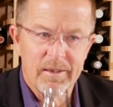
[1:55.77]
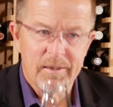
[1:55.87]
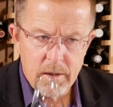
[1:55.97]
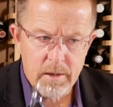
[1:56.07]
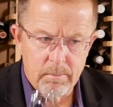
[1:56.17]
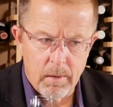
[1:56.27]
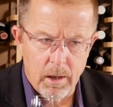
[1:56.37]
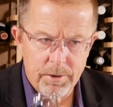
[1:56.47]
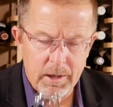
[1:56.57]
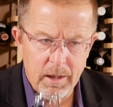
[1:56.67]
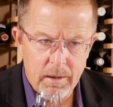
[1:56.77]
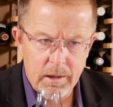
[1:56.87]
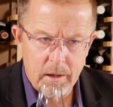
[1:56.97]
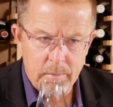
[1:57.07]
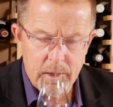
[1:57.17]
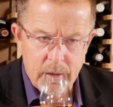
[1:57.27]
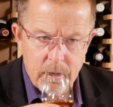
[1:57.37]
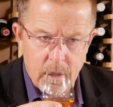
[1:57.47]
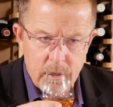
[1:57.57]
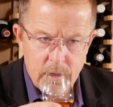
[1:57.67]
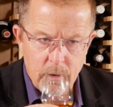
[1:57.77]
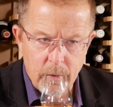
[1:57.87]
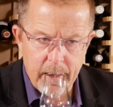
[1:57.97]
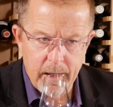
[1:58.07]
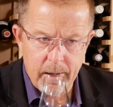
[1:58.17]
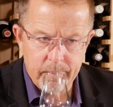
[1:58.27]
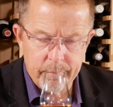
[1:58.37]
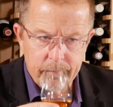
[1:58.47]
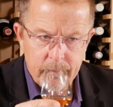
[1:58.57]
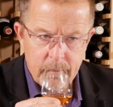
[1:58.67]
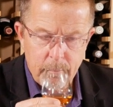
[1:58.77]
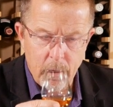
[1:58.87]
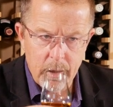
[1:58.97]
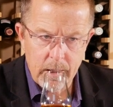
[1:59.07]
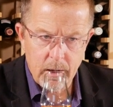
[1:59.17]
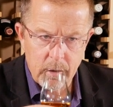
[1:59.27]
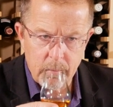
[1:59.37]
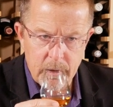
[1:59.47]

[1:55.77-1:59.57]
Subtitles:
There's a malt character, but there's also a barley character,